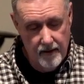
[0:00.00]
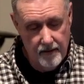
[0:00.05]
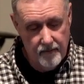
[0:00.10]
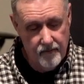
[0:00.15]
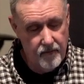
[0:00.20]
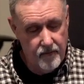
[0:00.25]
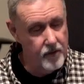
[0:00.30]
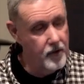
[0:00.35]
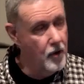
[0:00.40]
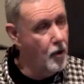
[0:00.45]

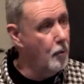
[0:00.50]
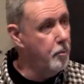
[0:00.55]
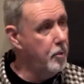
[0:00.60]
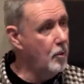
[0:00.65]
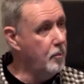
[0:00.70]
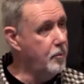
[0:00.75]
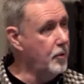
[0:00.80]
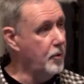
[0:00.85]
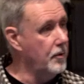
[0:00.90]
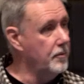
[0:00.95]
for
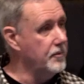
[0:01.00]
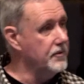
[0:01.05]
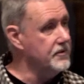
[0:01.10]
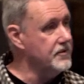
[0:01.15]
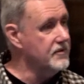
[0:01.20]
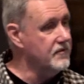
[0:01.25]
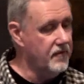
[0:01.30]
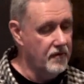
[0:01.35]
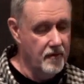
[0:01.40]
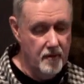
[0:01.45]
noble
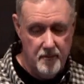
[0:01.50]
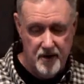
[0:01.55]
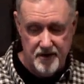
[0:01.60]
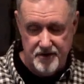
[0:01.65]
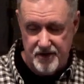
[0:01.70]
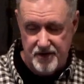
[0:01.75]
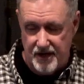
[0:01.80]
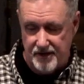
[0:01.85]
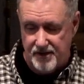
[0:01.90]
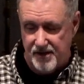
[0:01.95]
purpose, for a
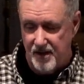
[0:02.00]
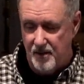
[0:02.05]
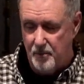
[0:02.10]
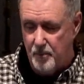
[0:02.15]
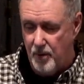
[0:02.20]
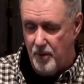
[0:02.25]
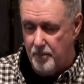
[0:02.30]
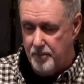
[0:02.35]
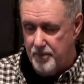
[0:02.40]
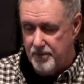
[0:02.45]
majestic
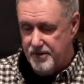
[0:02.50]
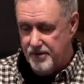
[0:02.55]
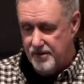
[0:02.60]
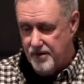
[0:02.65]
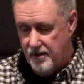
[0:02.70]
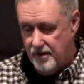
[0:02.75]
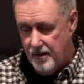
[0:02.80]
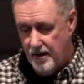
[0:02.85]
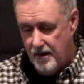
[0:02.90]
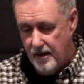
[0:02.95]
purpose,
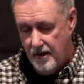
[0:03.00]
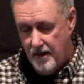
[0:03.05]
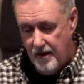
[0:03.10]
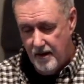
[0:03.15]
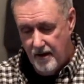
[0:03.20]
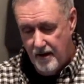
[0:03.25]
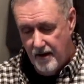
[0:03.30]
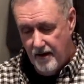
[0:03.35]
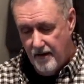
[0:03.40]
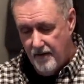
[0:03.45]

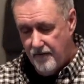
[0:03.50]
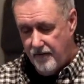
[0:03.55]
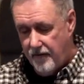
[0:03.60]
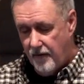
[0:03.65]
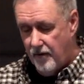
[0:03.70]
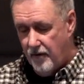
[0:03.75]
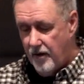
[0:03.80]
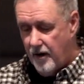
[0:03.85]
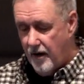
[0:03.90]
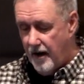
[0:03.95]

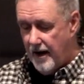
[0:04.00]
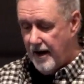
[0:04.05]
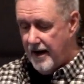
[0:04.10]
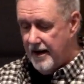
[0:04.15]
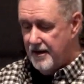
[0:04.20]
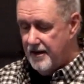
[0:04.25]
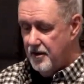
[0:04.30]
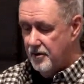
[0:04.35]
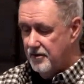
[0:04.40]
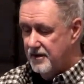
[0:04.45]
for a
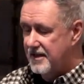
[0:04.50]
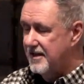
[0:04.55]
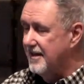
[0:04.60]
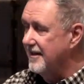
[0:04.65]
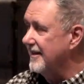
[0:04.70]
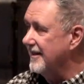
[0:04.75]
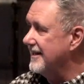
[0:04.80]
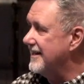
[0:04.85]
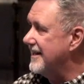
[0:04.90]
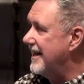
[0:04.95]

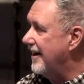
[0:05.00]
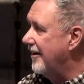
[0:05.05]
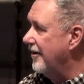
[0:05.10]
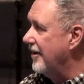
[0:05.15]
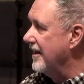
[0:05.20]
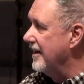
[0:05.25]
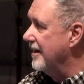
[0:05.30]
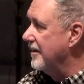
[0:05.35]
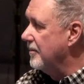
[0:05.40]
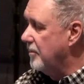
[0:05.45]

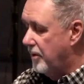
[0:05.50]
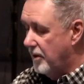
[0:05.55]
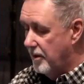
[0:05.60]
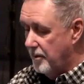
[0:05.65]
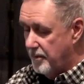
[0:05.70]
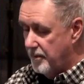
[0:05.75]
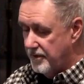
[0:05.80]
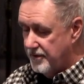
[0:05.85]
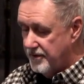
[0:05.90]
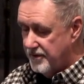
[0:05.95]
utilitarian
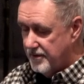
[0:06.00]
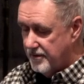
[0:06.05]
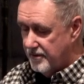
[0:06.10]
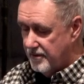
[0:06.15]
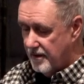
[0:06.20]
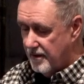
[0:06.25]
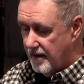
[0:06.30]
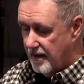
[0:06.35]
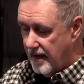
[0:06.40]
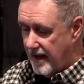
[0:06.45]
purpose,
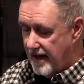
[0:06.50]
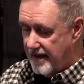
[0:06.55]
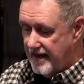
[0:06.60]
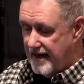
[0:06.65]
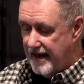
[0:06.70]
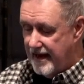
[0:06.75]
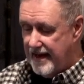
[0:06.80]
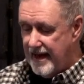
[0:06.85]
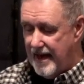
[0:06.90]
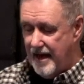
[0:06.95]
and
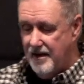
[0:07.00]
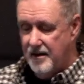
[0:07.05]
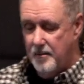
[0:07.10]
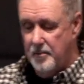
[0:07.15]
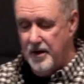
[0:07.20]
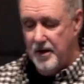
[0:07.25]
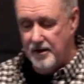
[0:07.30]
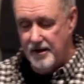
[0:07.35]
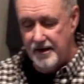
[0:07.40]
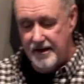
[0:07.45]
the
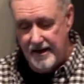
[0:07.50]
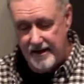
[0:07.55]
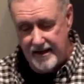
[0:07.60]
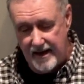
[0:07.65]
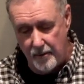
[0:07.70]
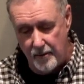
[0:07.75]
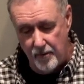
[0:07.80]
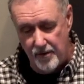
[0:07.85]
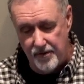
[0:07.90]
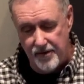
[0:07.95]
accountability
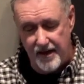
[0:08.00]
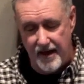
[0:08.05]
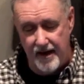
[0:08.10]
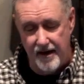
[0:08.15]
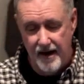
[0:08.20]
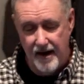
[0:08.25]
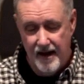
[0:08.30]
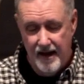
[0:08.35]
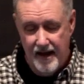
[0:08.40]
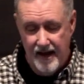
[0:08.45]
that went
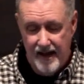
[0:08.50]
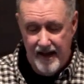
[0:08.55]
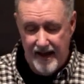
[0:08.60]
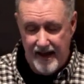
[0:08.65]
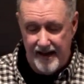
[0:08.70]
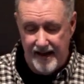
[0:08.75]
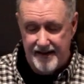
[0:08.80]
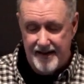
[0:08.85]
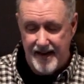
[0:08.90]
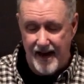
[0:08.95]
that.
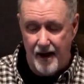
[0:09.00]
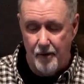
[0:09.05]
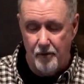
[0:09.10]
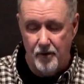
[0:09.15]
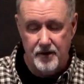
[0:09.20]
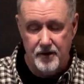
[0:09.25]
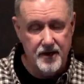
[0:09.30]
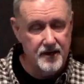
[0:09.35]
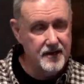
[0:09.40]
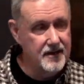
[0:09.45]
A
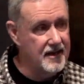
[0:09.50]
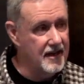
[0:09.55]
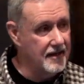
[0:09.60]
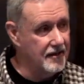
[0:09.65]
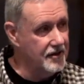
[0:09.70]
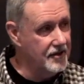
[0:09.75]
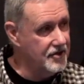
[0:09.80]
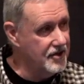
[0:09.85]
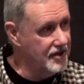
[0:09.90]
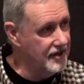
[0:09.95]
tower to
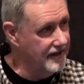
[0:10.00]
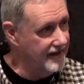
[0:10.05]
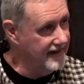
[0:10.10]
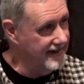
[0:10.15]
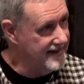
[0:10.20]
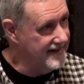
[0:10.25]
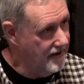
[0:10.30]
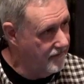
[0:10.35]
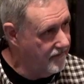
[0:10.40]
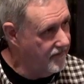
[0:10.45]

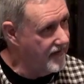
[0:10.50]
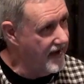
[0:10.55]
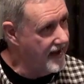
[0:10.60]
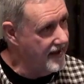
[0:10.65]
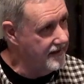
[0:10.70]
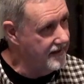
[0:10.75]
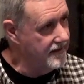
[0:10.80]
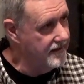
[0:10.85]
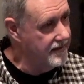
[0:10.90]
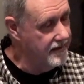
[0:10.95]
diligently
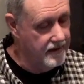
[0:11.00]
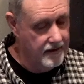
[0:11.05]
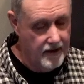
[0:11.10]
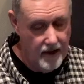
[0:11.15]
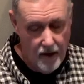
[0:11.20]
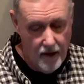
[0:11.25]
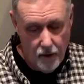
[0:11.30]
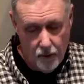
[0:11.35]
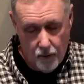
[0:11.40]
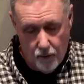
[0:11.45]
defend,
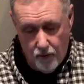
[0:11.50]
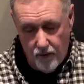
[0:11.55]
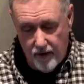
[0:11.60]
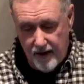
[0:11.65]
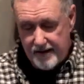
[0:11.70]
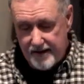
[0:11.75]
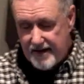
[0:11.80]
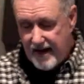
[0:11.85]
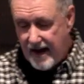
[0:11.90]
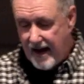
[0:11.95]

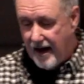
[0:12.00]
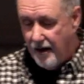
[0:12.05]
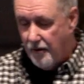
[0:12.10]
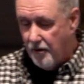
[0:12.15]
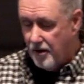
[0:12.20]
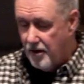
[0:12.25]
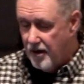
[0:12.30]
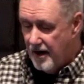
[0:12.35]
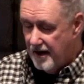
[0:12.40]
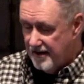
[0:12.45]
or a
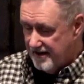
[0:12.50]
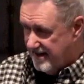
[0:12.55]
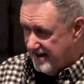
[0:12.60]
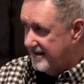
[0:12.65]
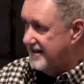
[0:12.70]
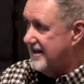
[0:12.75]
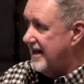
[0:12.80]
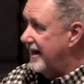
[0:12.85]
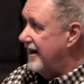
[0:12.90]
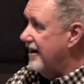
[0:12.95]
tower to
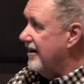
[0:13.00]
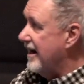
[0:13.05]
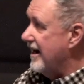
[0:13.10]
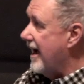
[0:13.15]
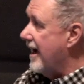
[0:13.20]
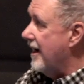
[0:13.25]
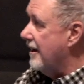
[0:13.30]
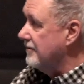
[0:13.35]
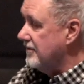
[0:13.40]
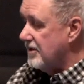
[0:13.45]
tear
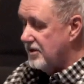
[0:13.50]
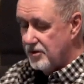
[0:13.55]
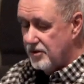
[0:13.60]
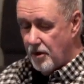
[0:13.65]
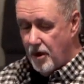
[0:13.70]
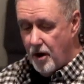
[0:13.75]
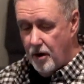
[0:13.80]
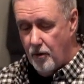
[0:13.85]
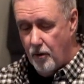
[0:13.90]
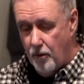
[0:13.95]
down
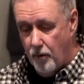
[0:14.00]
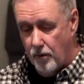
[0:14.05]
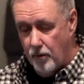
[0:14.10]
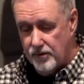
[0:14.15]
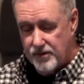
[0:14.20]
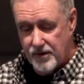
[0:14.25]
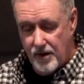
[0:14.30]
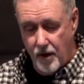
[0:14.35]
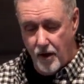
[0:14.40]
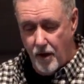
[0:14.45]

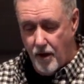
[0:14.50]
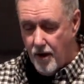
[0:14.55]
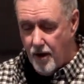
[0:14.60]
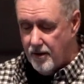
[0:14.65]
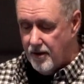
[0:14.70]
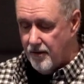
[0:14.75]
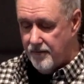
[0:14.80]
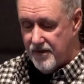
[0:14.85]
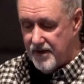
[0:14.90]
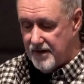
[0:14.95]
strongholds,
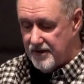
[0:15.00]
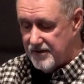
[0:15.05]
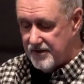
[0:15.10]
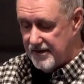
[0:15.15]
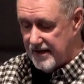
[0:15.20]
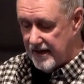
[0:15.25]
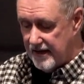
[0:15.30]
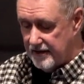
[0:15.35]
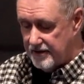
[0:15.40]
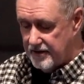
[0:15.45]
all of these
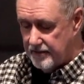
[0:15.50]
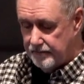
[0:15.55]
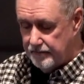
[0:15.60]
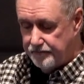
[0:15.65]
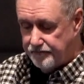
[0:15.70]
things